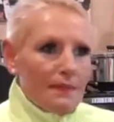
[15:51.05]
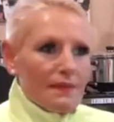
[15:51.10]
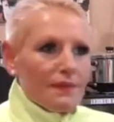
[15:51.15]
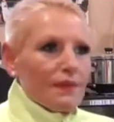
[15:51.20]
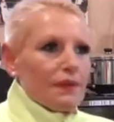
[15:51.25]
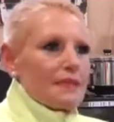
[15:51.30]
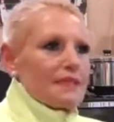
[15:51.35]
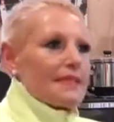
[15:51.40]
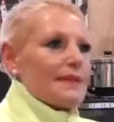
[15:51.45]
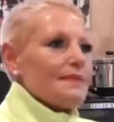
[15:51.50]

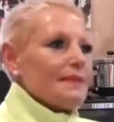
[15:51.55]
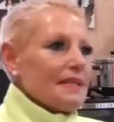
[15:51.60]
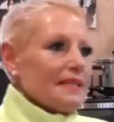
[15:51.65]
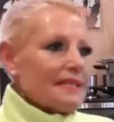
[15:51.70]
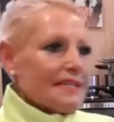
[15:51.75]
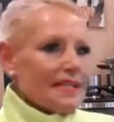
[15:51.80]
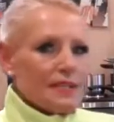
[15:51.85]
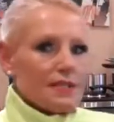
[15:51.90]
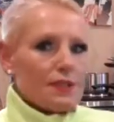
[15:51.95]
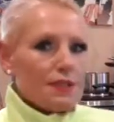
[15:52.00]
Before somebody
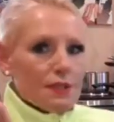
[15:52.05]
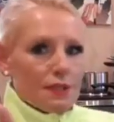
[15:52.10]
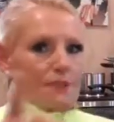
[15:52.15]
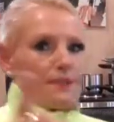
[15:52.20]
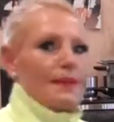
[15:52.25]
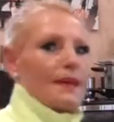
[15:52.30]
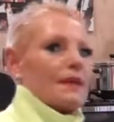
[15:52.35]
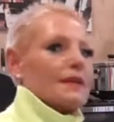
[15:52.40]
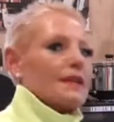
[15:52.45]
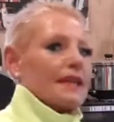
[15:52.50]
says you
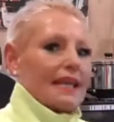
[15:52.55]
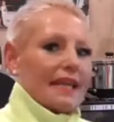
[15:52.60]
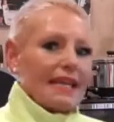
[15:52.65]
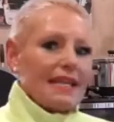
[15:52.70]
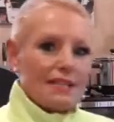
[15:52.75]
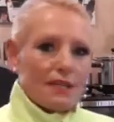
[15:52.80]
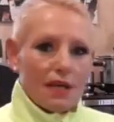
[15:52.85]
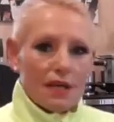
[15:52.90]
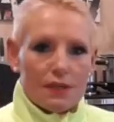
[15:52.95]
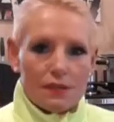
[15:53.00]
should be on the
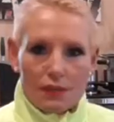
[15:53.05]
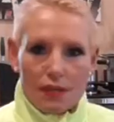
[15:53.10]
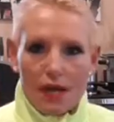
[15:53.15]
ketone